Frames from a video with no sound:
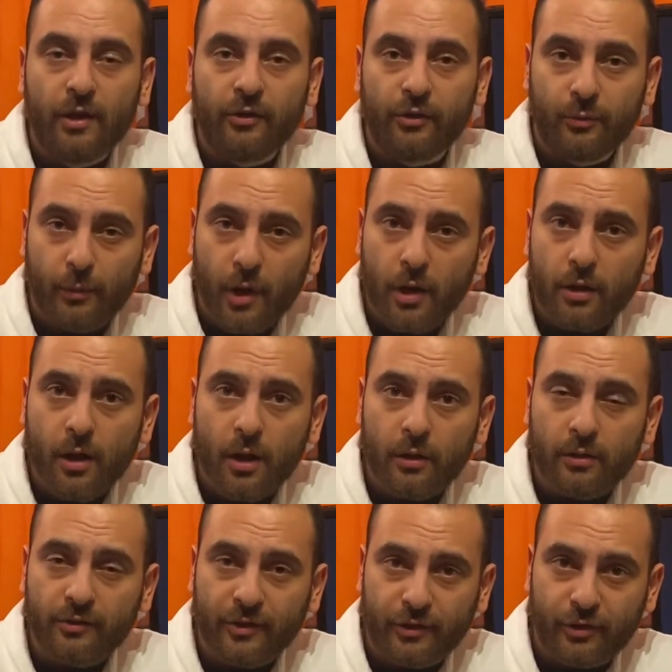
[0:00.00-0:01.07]
So pneumococcal
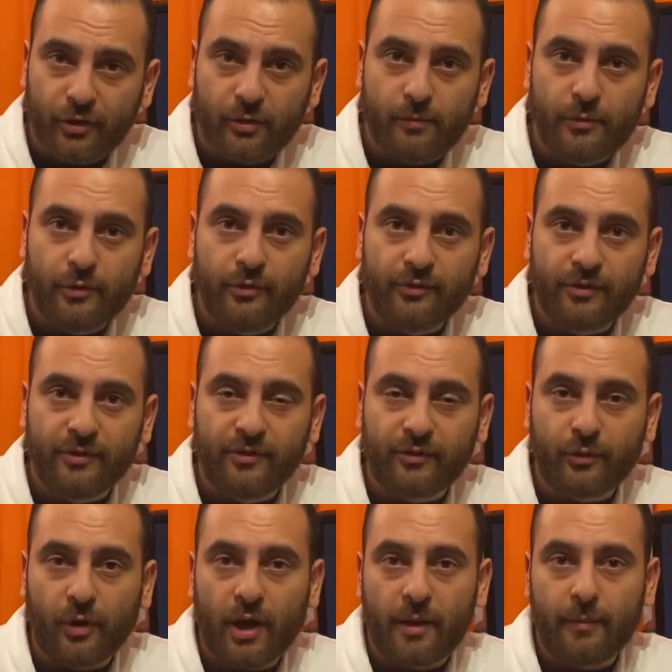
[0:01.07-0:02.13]
is a term used to
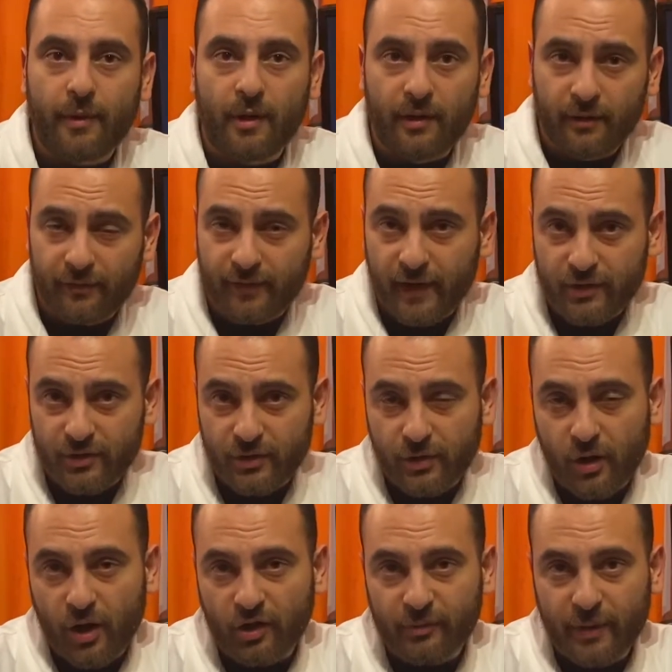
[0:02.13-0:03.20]
describe an infection
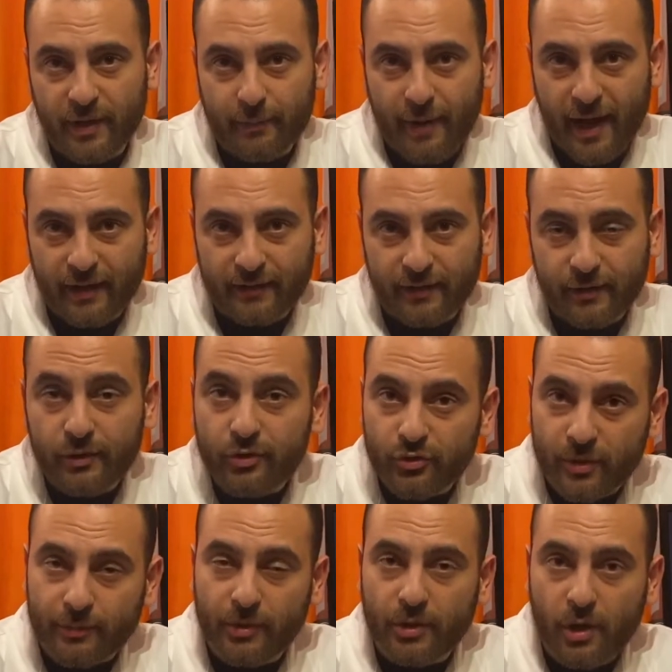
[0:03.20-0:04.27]
caused by the bacteria
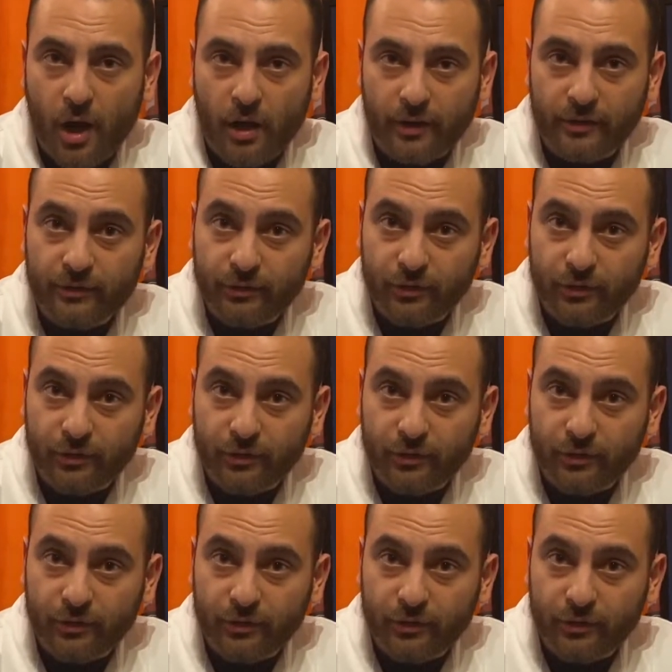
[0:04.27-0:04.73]
Streptococcus